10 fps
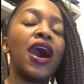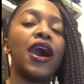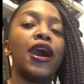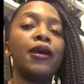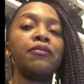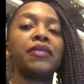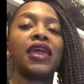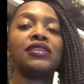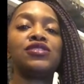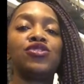
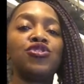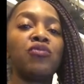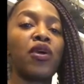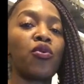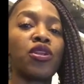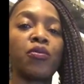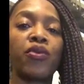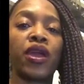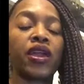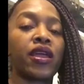And so you might want to
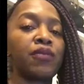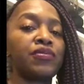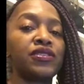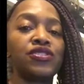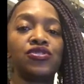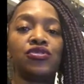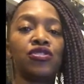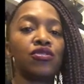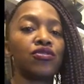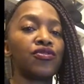break it up into,
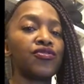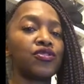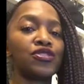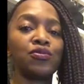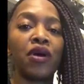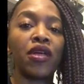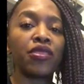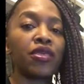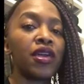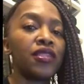the first
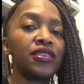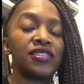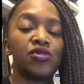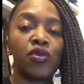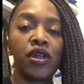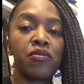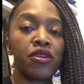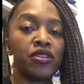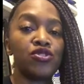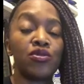month, this is what I'm
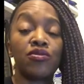going to do.